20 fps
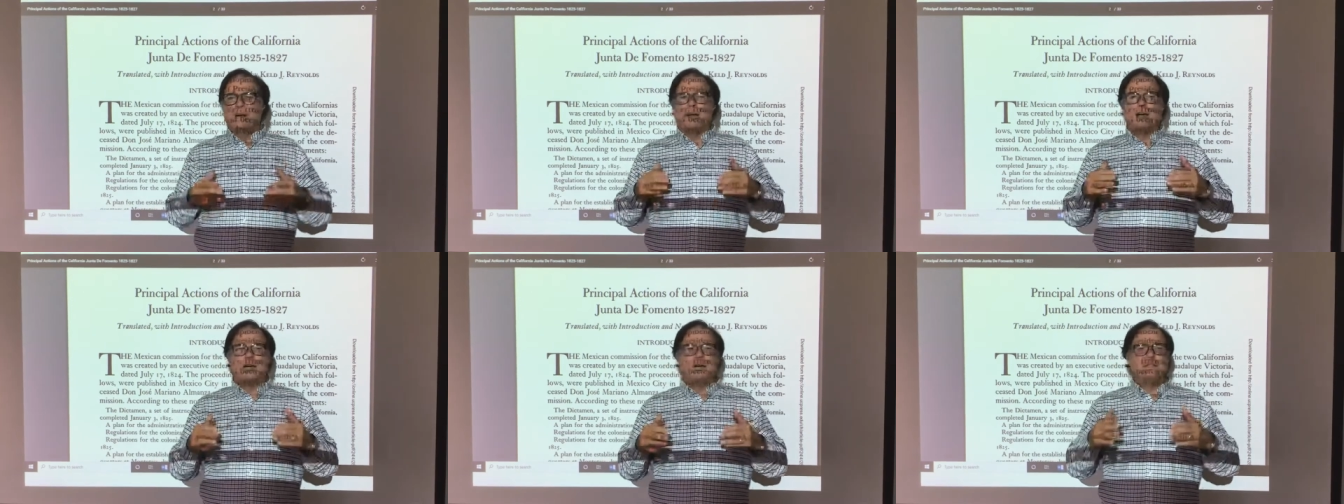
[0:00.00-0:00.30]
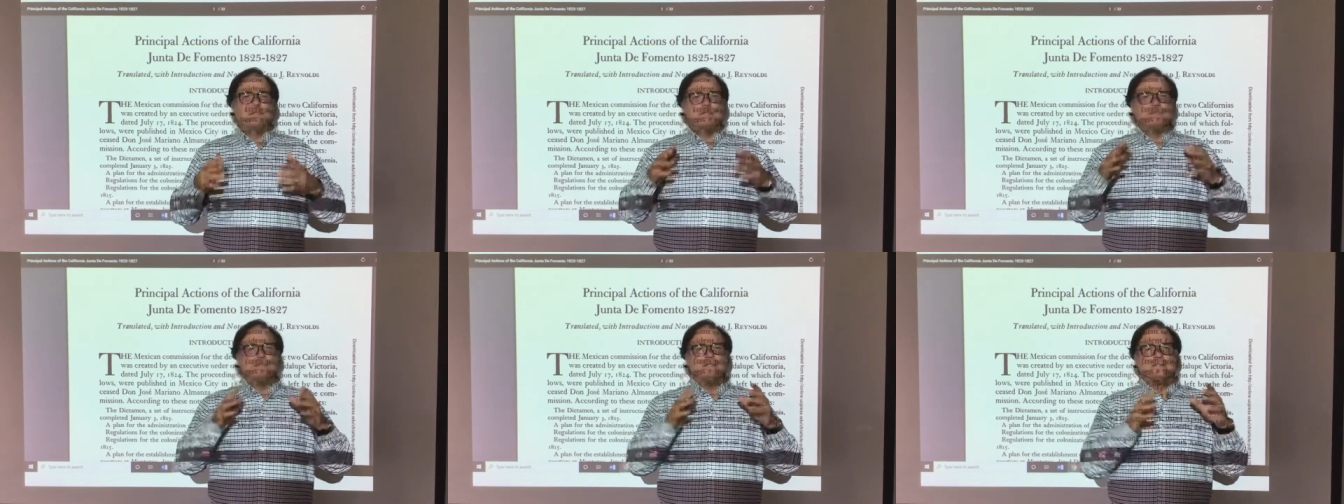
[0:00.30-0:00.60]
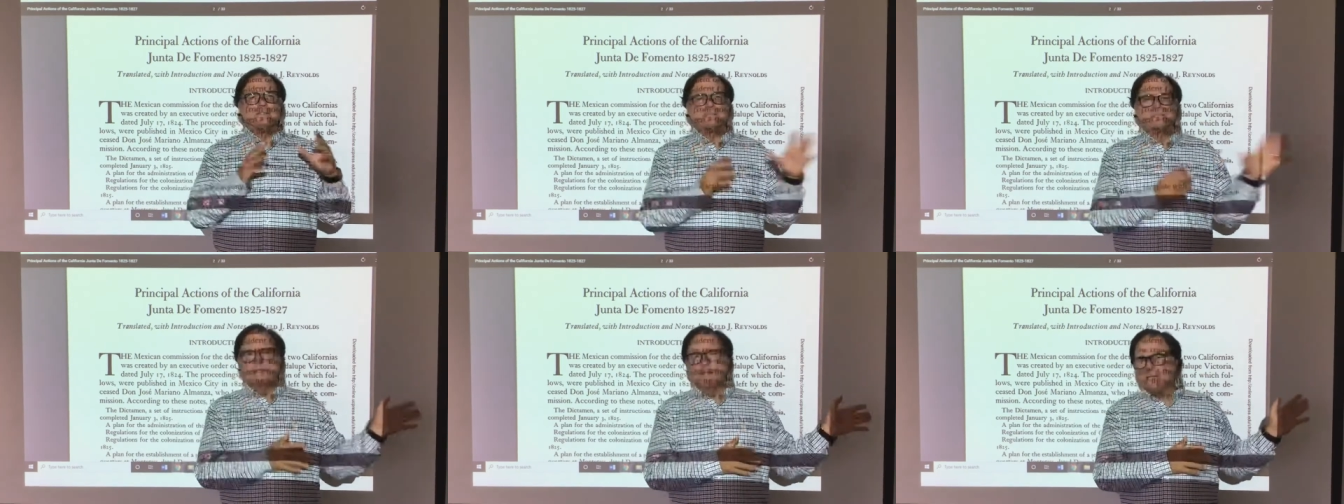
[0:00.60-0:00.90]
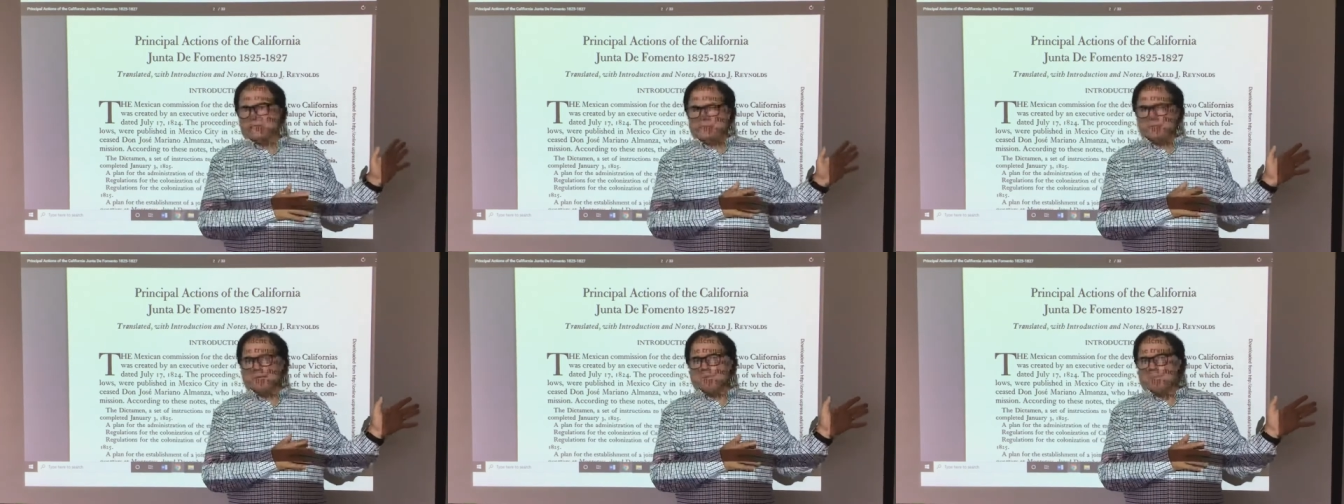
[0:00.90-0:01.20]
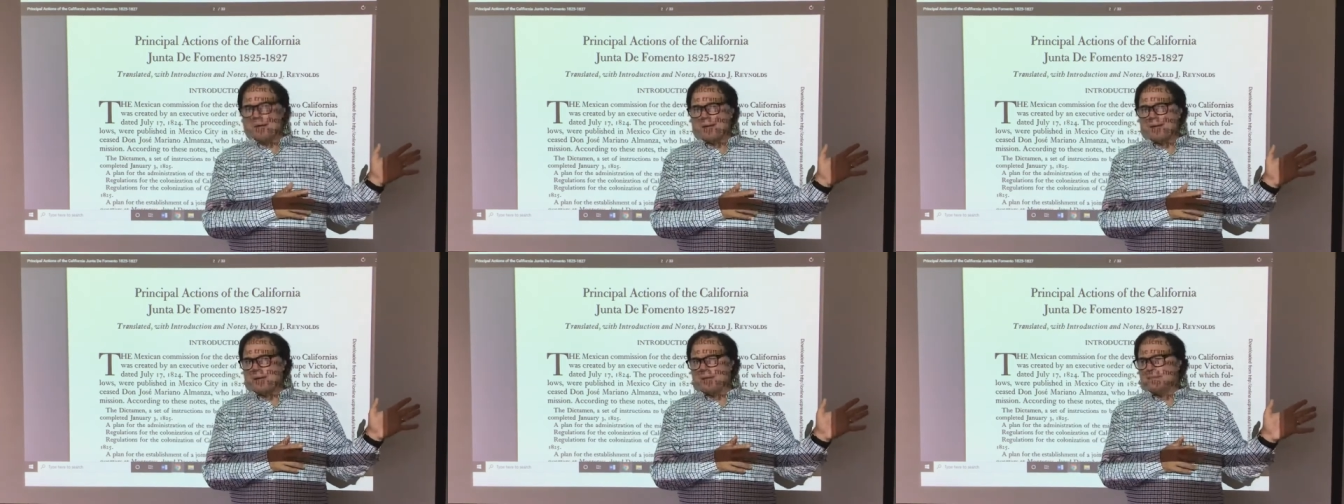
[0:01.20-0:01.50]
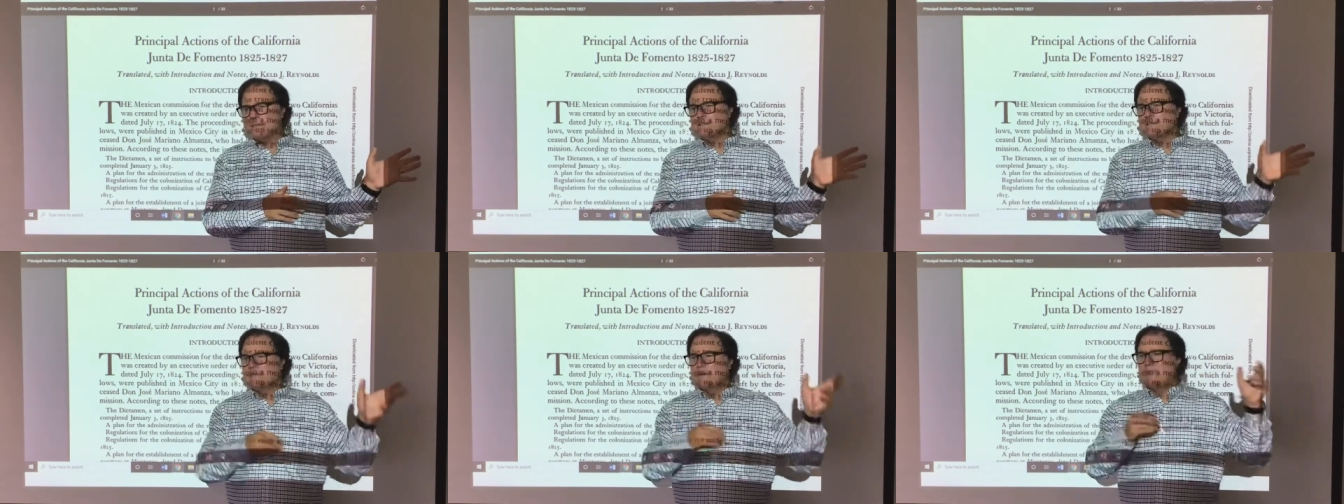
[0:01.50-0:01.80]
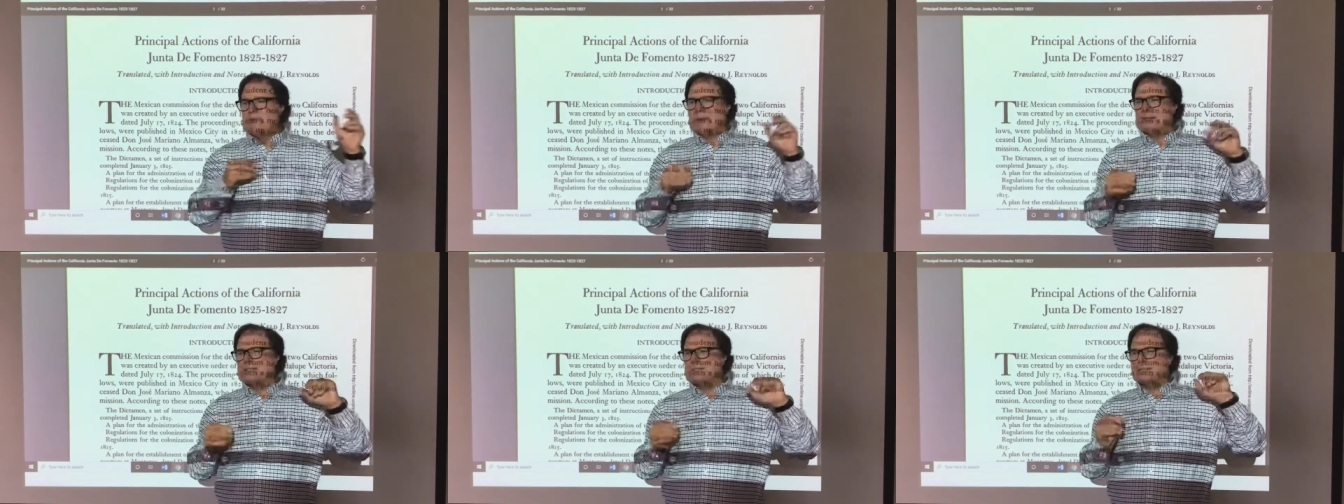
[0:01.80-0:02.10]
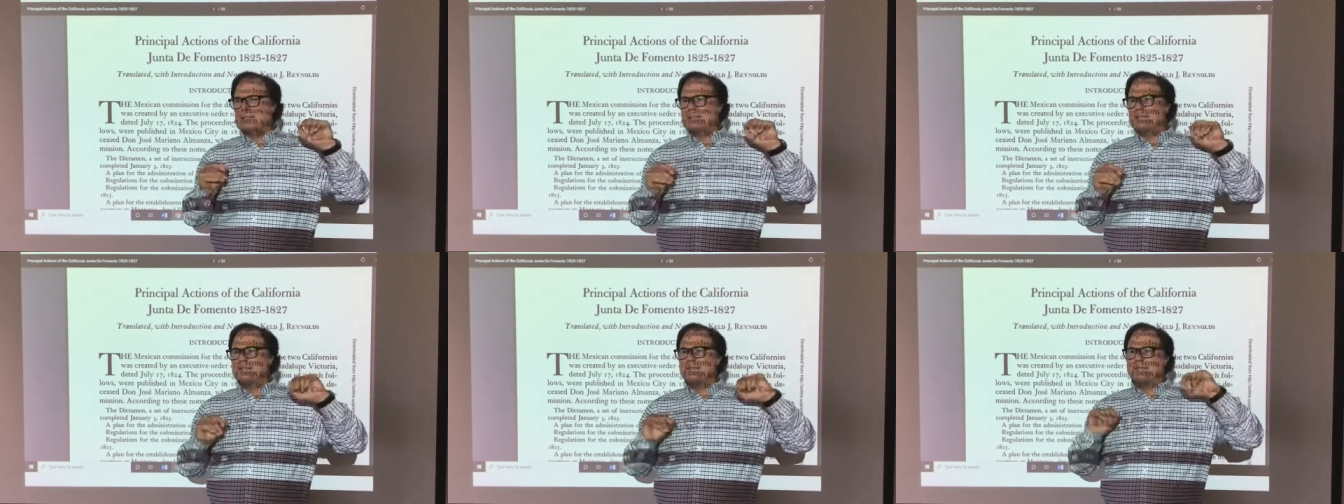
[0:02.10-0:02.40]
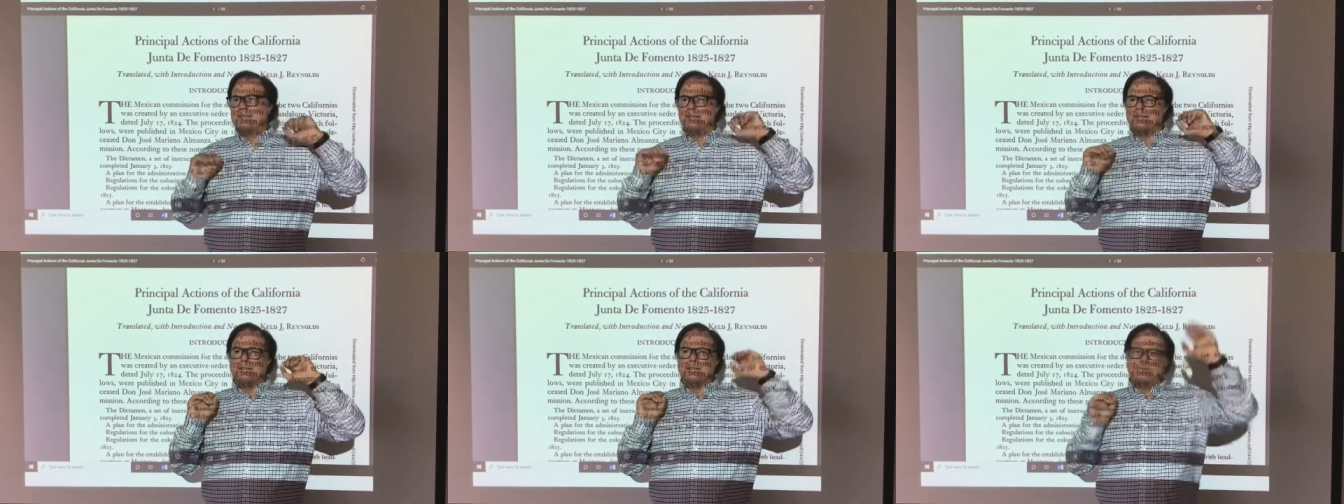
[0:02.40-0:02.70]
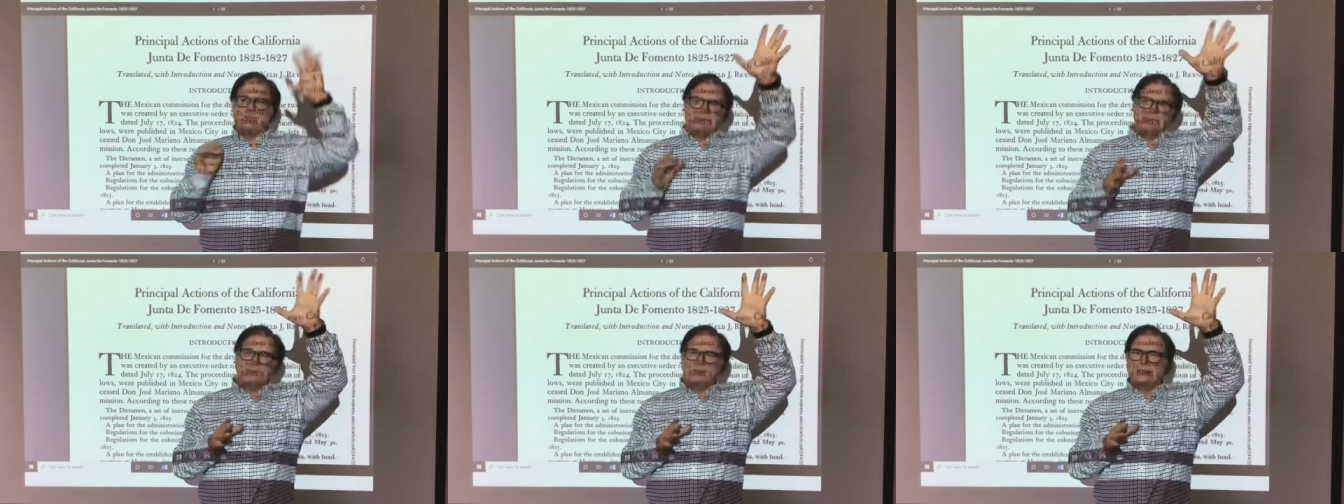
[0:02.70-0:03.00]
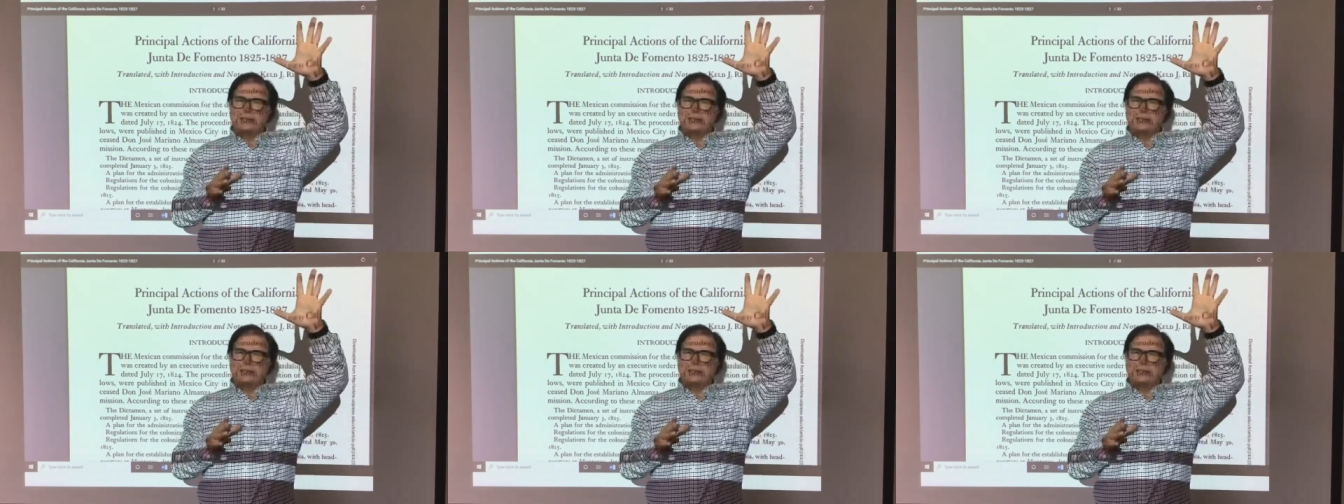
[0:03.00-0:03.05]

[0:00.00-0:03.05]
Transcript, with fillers: aren't concerned about us, the Mexicans aren't doing